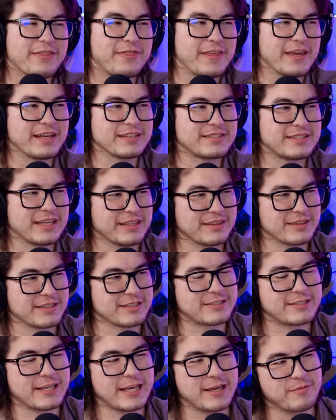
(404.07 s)
I think it's the
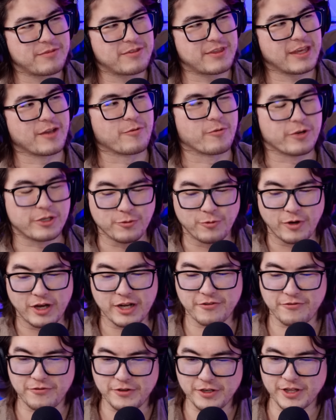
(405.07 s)
same thing where you
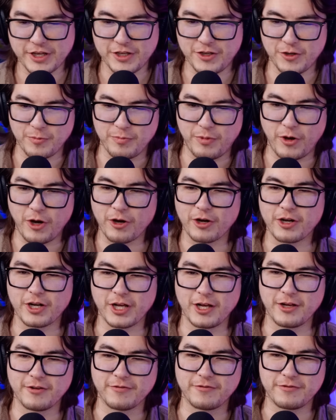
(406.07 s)
want to feel like you're part
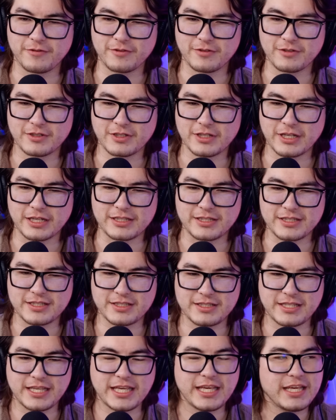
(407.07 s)
of a
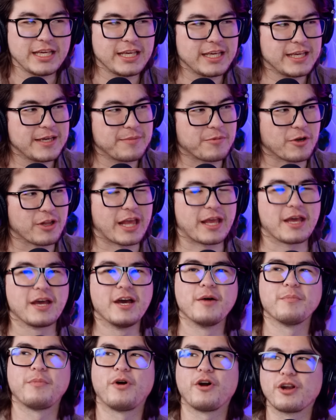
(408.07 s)
team or
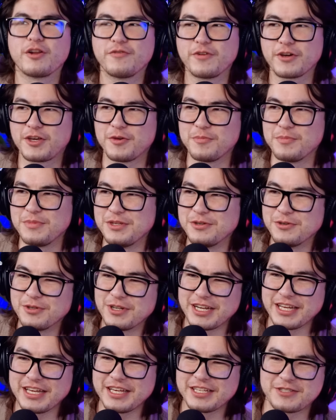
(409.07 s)
part of a
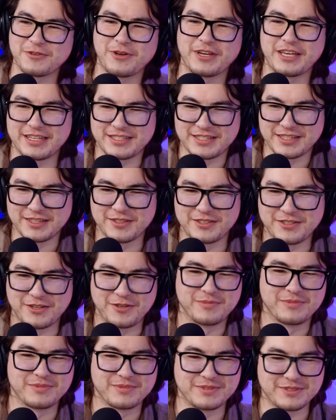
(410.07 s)
community. So I guess in the
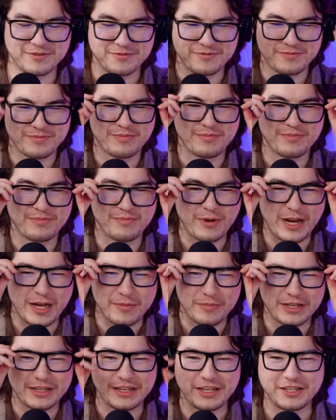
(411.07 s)
terms of
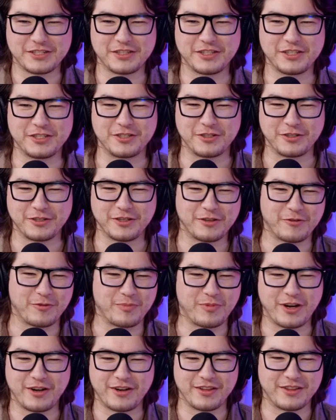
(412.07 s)
Brad Pitt and Angelina Jolie, they were
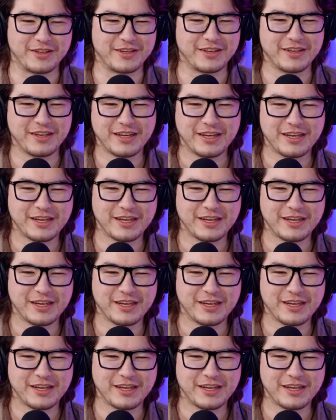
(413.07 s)
part of the.